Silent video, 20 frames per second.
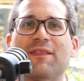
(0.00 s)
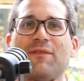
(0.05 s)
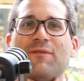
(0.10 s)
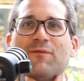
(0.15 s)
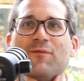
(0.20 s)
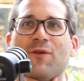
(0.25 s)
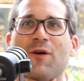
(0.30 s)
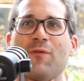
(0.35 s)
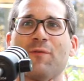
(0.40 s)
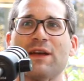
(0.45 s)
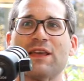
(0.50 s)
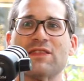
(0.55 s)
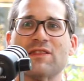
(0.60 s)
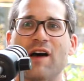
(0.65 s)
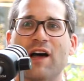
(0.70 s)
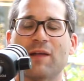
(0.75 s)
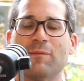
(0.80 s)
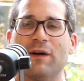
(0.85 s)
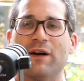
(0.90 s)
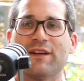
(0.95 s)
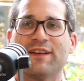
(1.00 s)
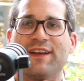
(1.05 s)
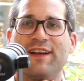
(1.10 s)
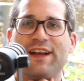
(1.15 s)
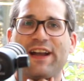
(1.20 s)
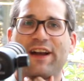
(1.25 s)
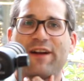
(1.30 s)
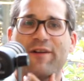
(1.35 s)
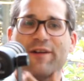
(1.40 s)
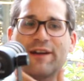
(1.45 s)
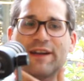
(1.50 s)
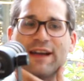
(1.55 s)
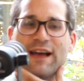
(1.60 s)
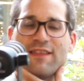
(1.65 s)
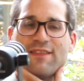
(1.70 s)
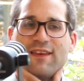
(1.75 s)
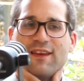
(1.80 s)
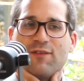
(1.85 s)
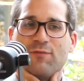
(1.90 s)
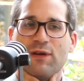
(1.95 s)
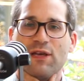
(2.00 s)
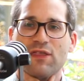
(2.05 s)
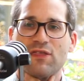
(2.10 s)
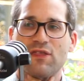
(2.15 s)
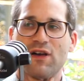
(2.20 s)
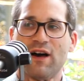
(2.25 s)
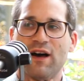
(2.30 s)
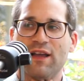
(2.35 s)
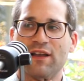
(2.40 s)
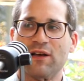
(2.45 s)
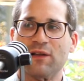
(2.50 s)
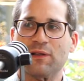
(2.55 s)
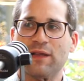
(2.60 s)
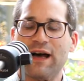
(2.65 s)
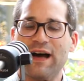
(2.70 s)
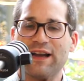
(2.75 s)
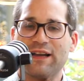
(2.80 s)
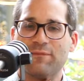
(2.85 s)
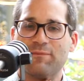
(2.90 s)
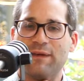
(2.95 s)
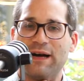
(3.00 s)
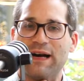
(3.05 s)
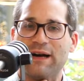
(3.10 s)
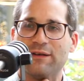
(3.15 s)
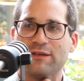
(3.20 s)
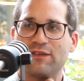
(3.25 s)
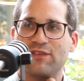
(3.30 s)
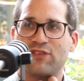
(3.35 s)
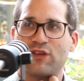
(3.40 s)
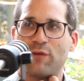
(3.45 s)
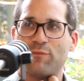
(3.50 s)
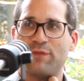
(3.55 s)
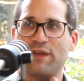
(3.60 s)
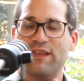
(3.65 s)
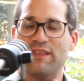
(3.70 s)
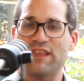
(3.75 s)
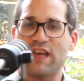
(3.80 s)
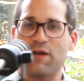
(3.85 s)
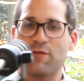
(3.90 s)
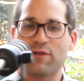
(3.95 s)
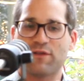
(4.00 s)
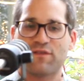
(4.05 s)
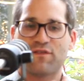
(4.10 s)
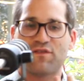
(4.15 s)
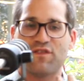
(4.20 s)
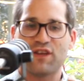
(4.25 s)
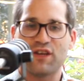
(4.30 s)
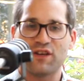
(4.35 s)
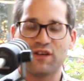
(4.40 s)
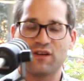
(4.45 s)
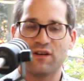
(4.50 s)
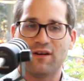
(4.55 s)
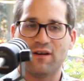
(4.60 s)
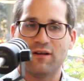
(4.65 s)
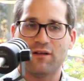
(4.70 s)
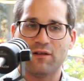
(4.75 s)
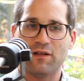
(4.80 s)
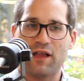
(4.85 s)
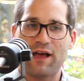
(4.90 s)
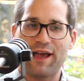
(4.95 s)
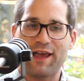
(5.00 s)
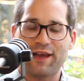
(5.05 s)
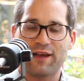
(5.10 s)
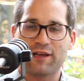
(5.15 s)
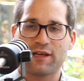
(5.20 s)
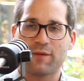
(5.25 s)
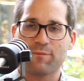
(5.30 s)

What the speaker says: when we thought about Canary, I think we thought a lot about something that would feel like